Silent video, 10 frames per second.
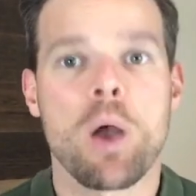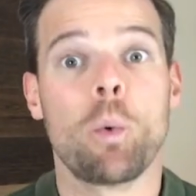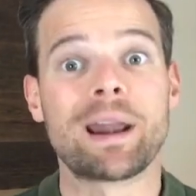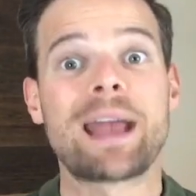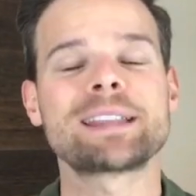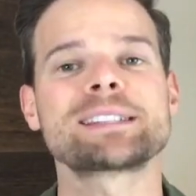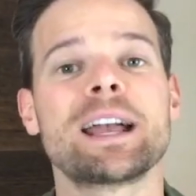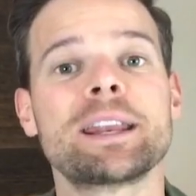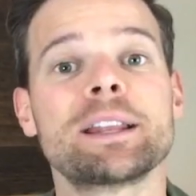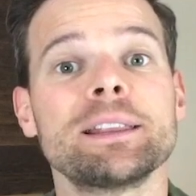When I
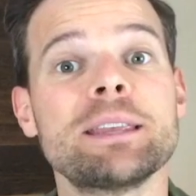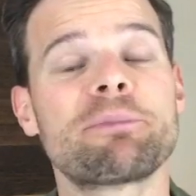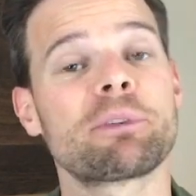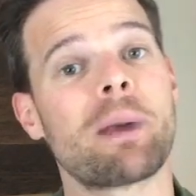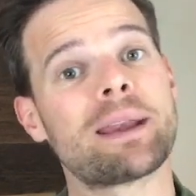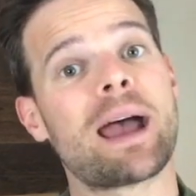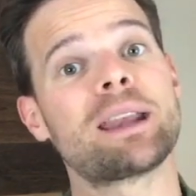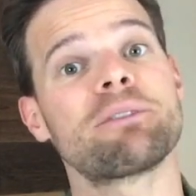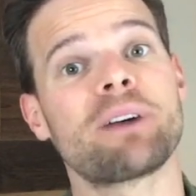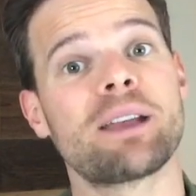decided to leap from my
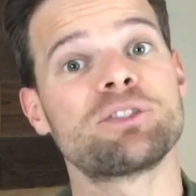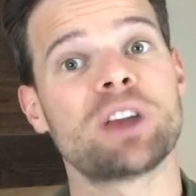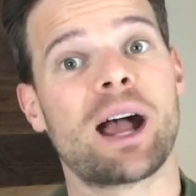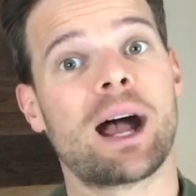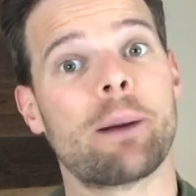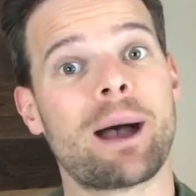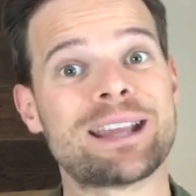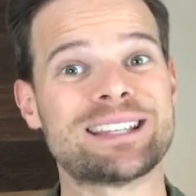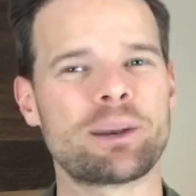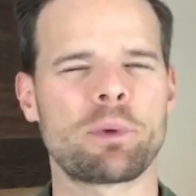nine to five job, I
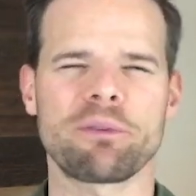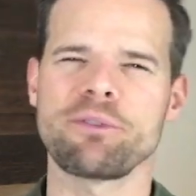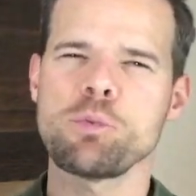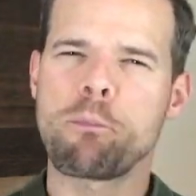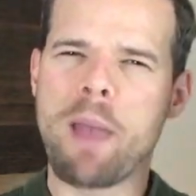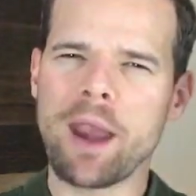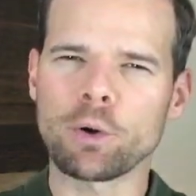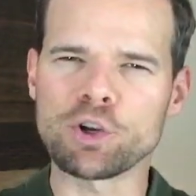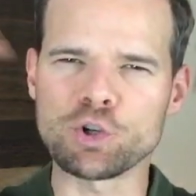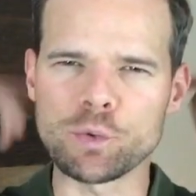did it with a few
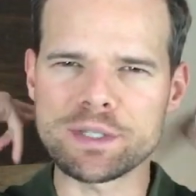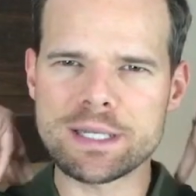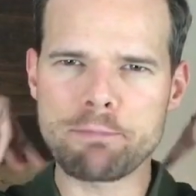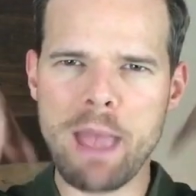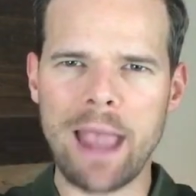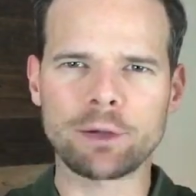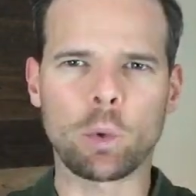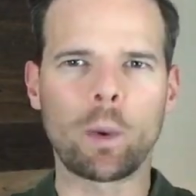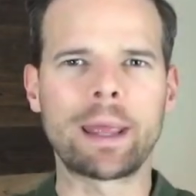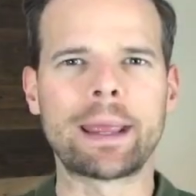parachutes packed
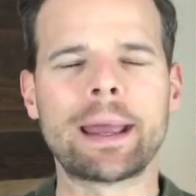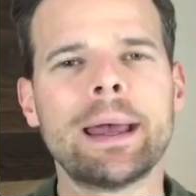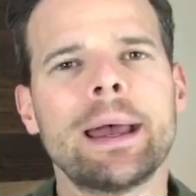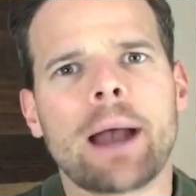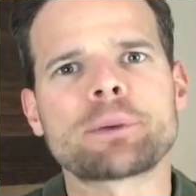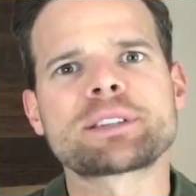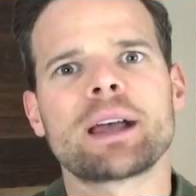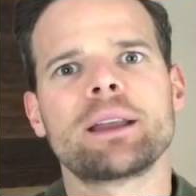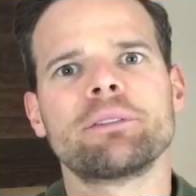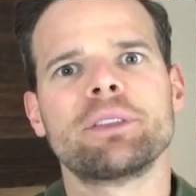away
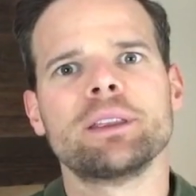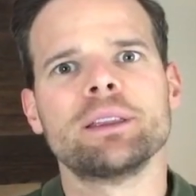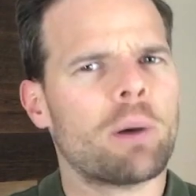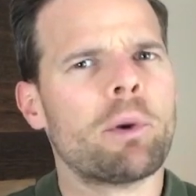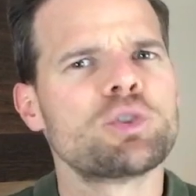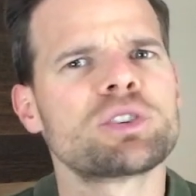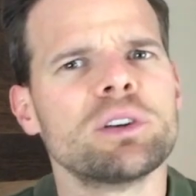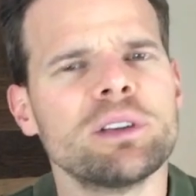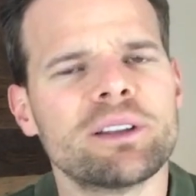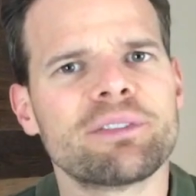outside of the
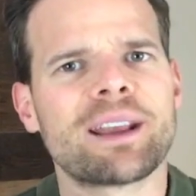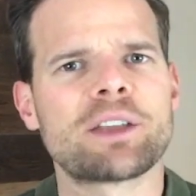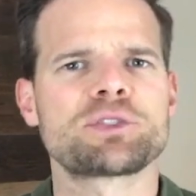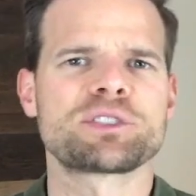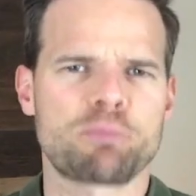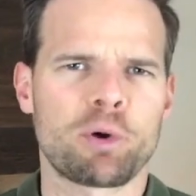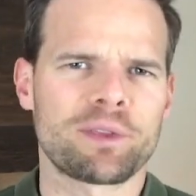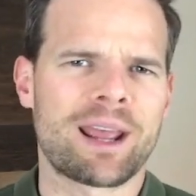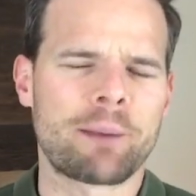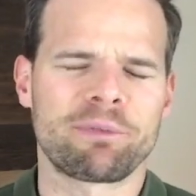emotional and financial support
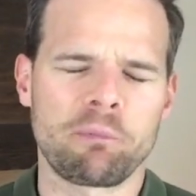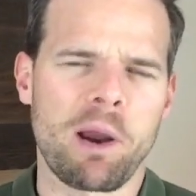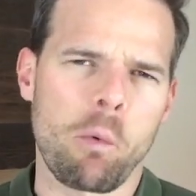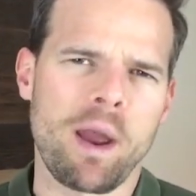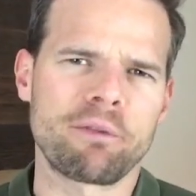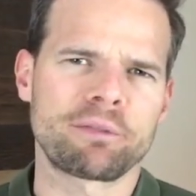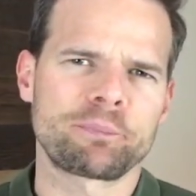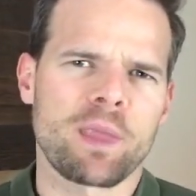that I had from my wife.